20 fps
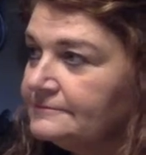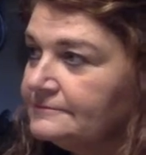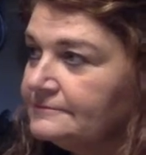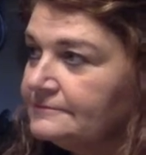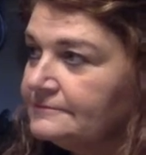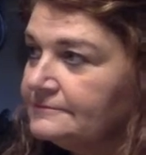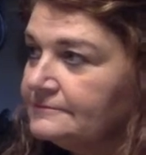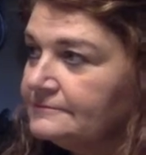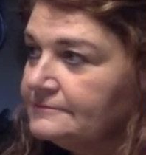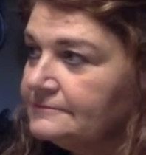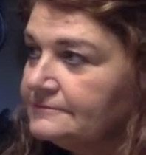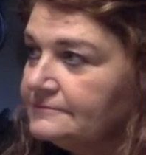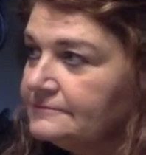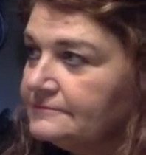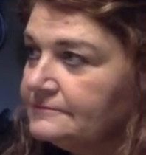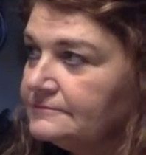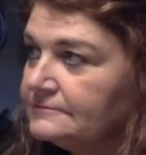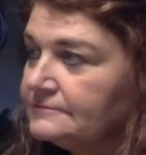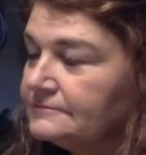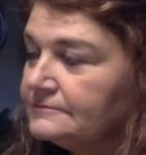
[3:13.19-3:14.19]

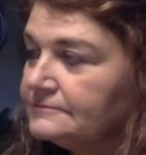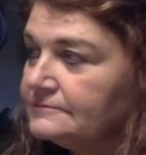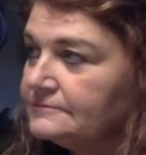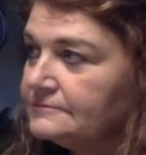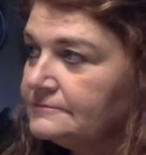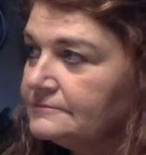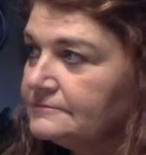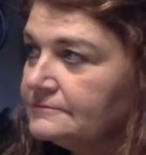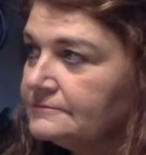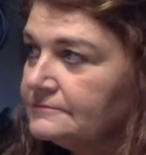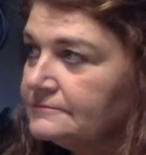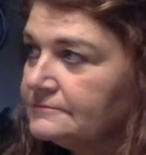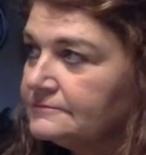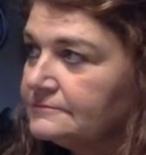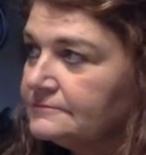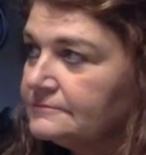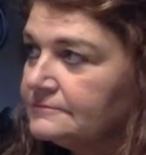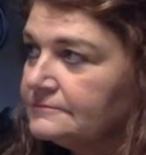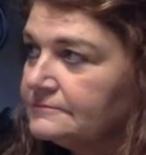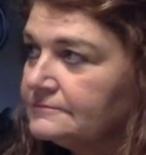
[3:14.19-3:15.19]

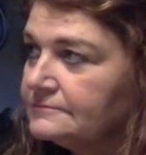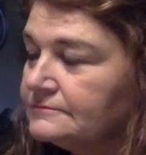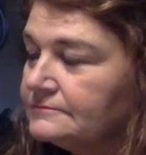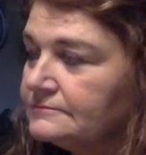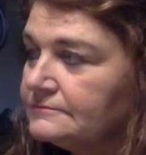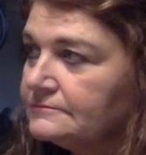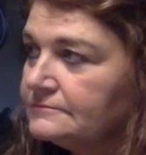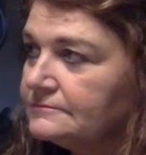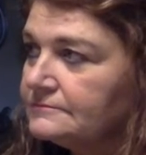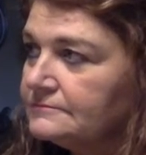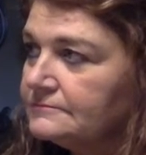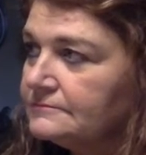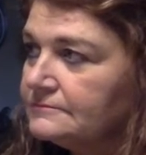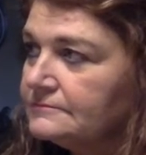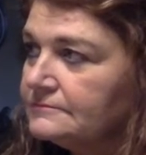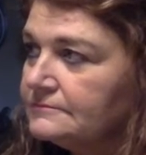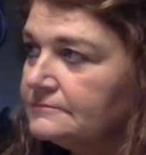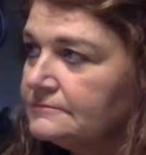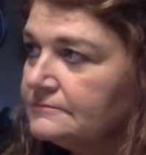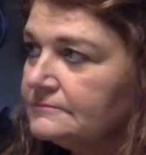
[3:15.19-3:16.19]

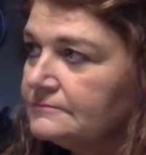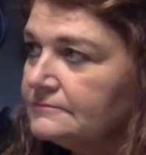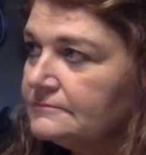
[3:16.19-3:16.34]
(not speaking)